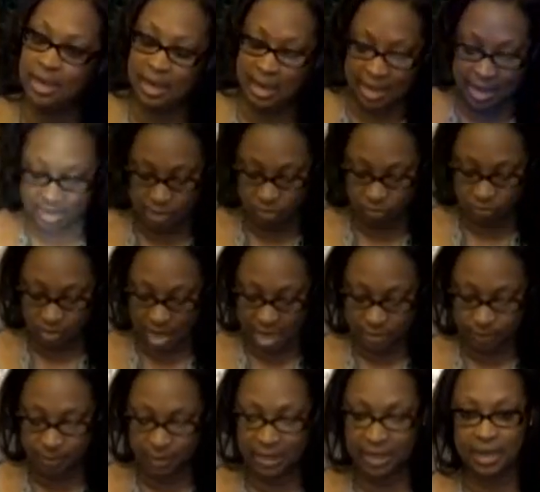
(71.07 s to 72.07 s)
and the
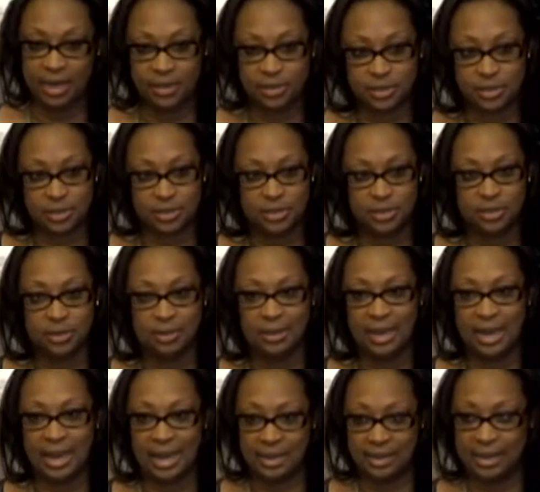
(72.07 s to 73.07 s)
Rothman Institute
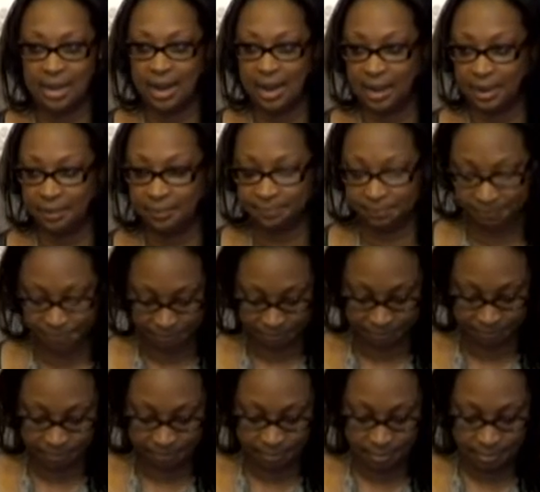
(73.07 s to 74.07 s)
8K.
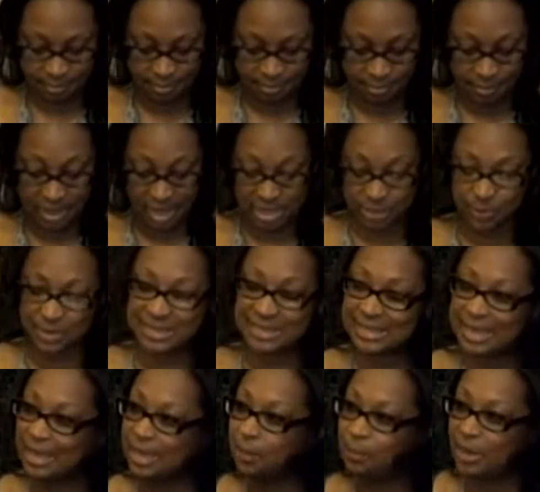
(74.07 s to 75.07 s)
As we
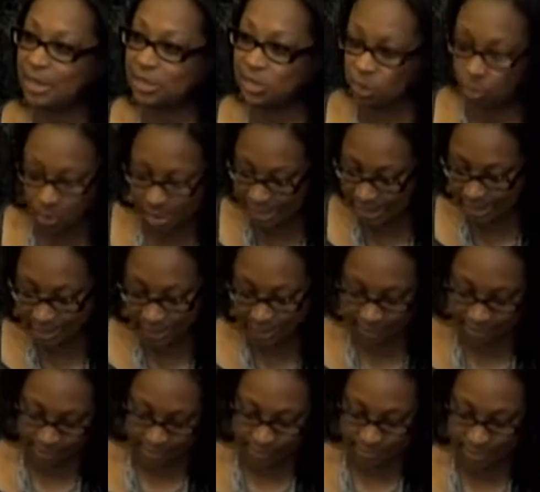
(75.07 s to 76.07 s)
celebrate 20
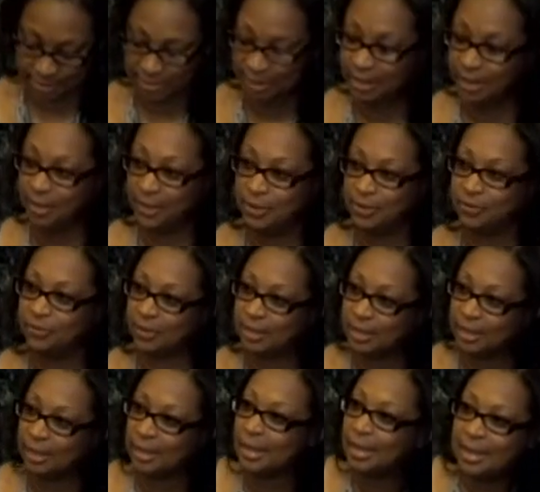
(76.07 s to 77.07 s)
years for
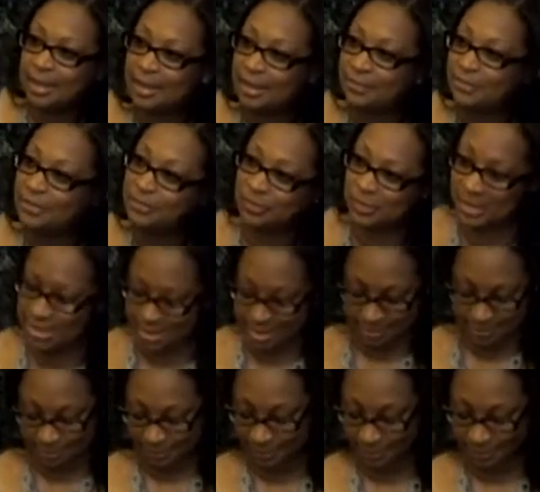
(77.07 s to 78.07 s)
the love of running,
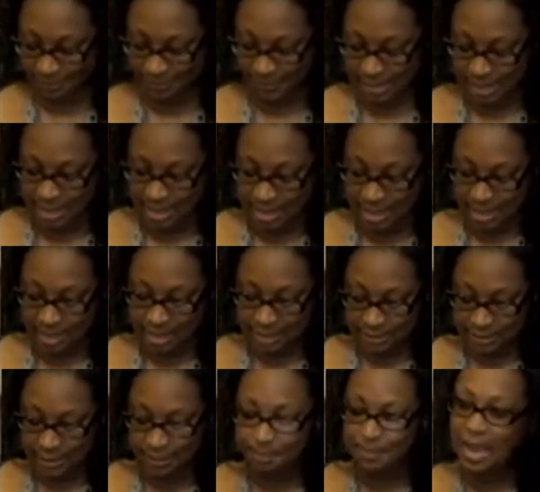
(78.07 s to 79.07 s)

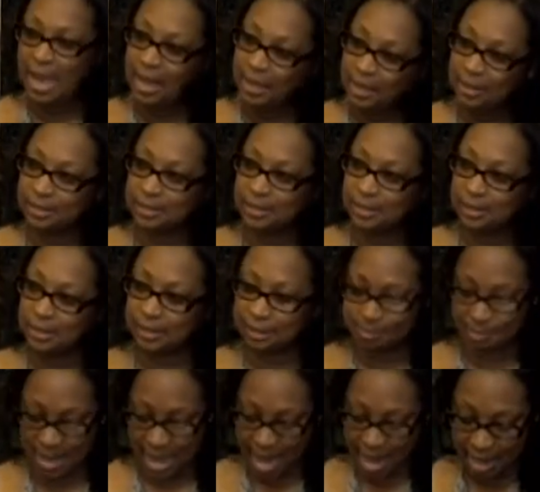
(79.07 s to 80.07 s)
it's compelling to
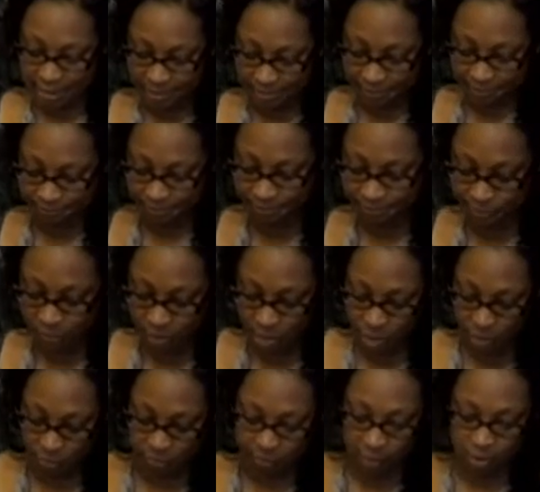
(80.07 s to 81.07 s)
look back
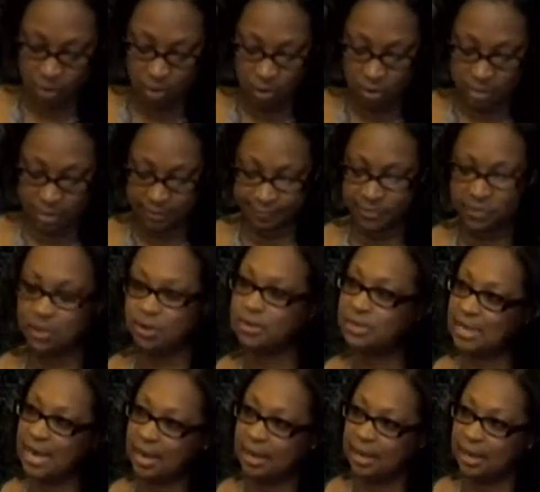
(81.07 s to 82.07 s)
over the course of 2
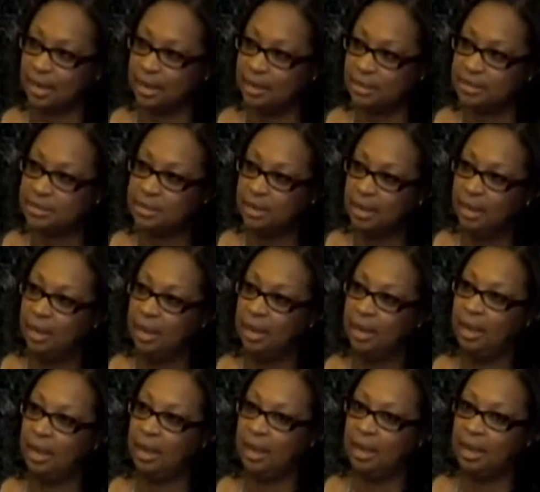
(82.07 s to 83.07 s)
decades
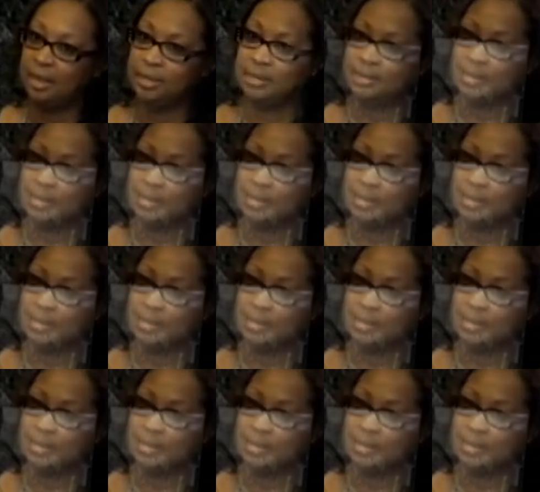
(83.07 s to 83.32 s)
and